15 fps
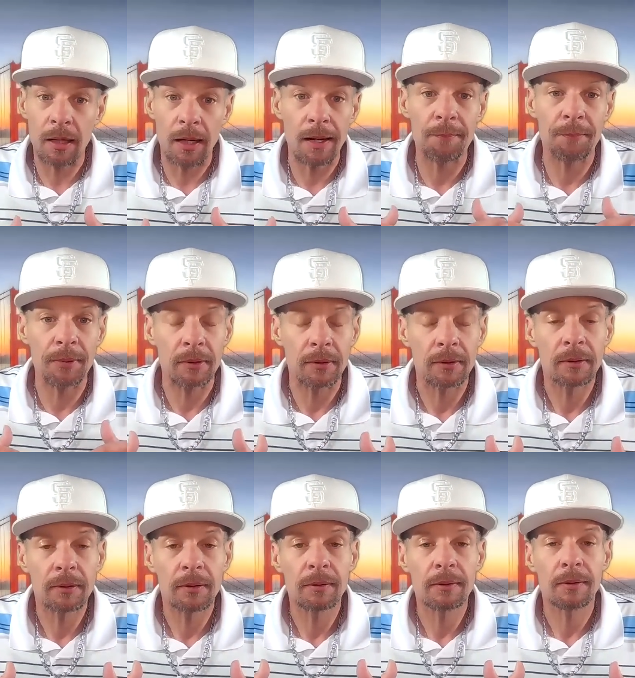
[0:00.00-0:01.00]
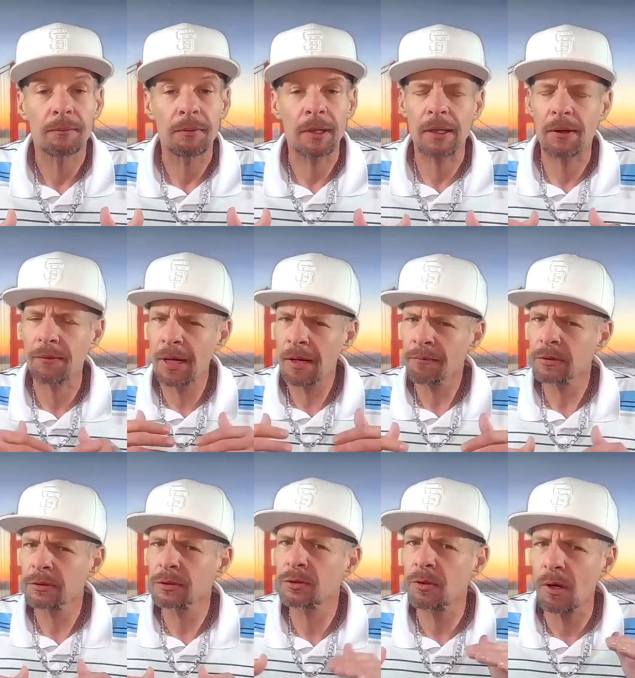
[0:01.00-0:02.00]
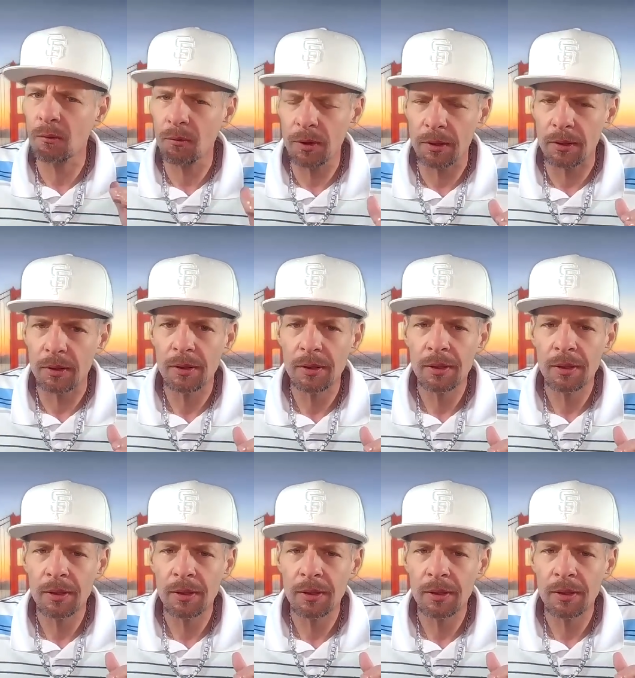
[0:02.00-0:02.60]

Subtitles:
happen. Right now, never is a strong word.